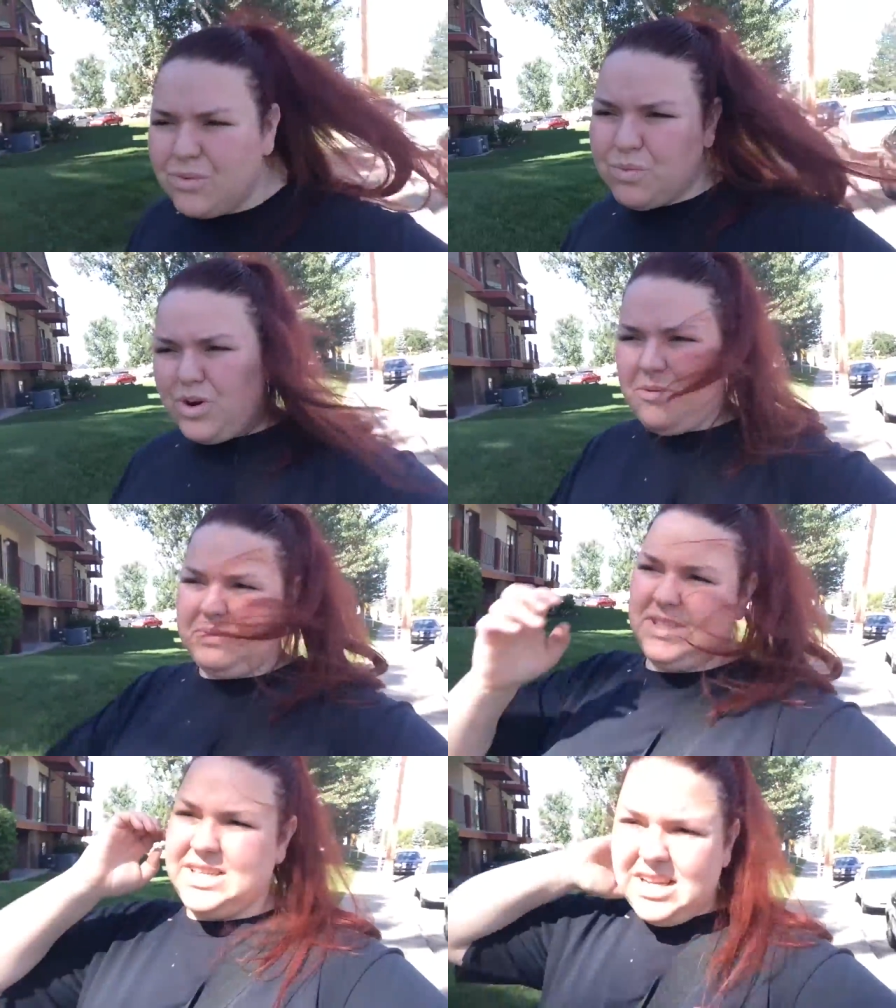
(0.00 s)

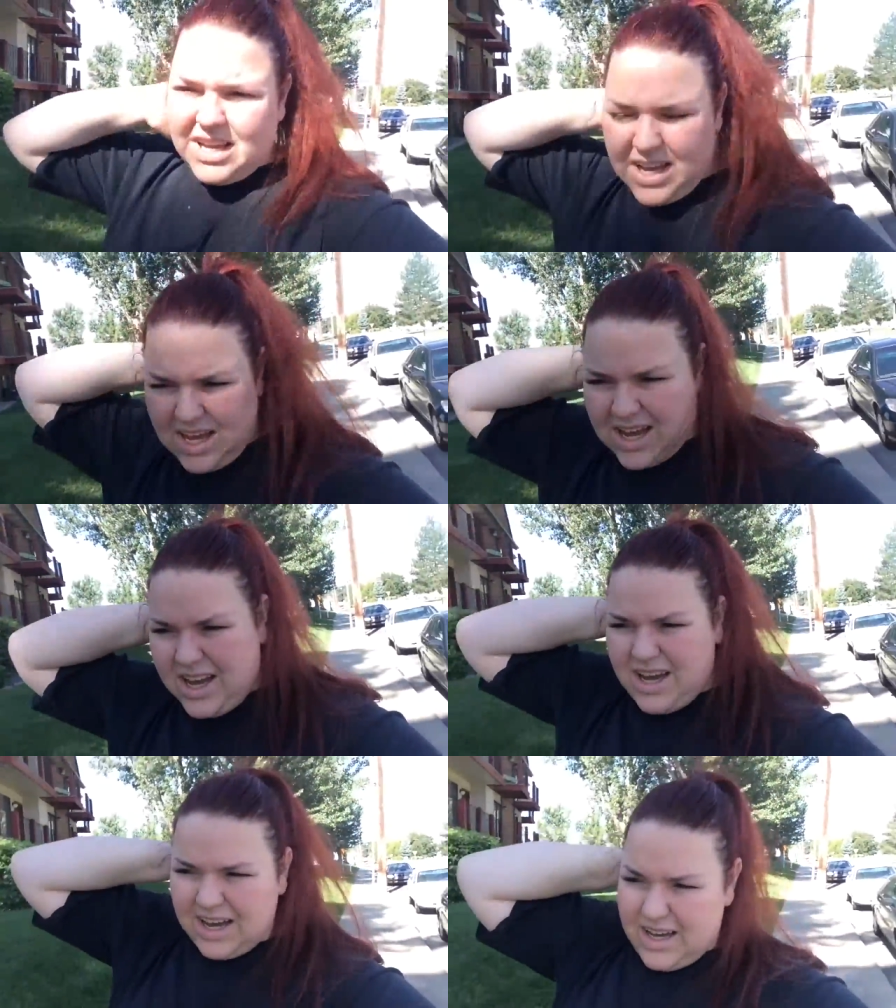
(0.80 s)
Whoops.
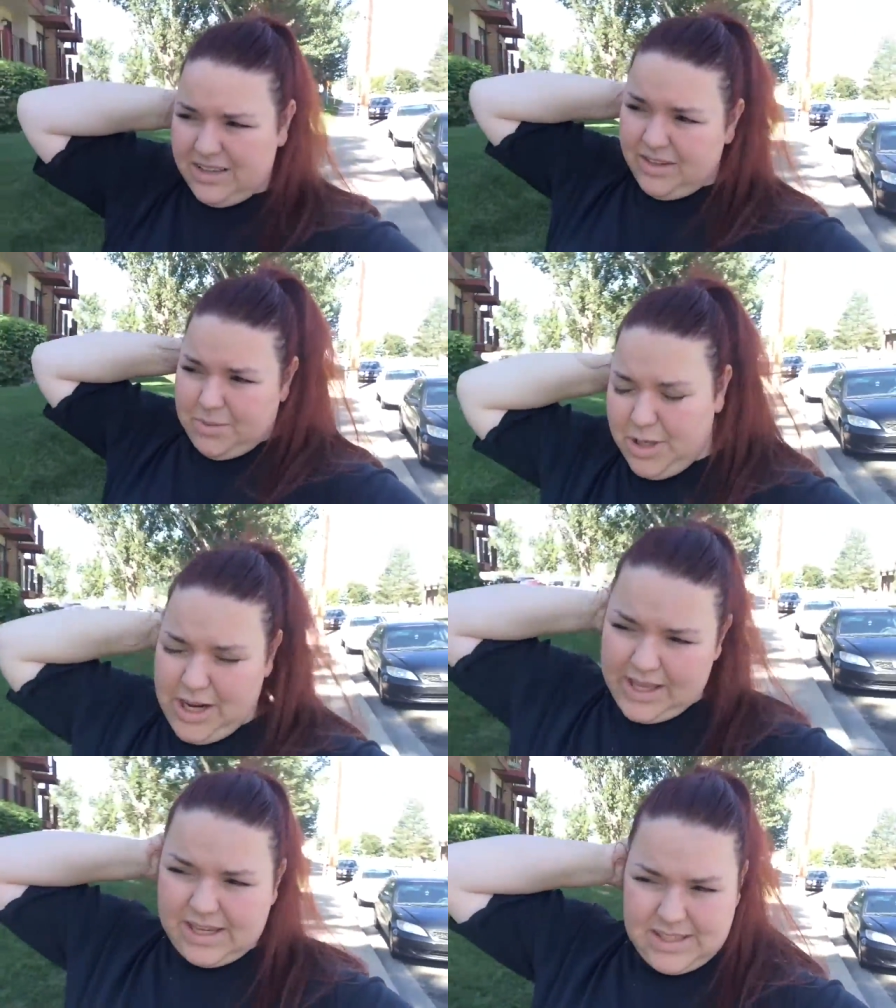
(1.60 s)
Uh, I mean,
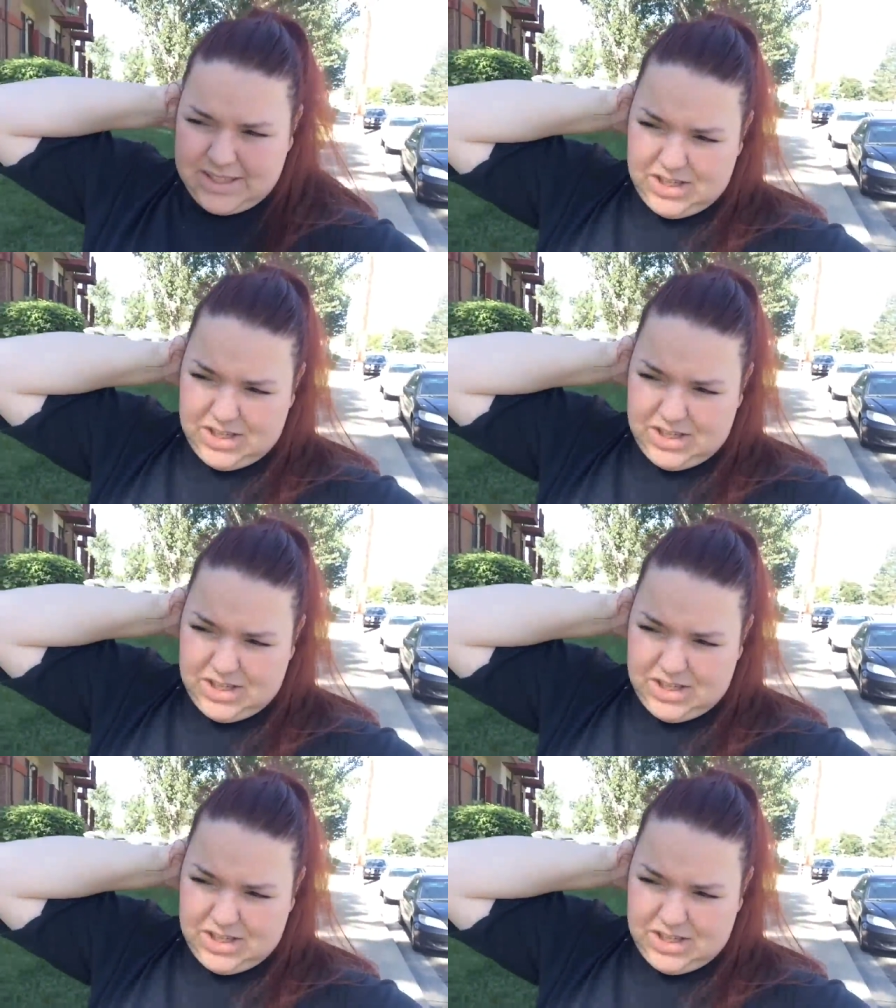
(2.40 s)
I guess it's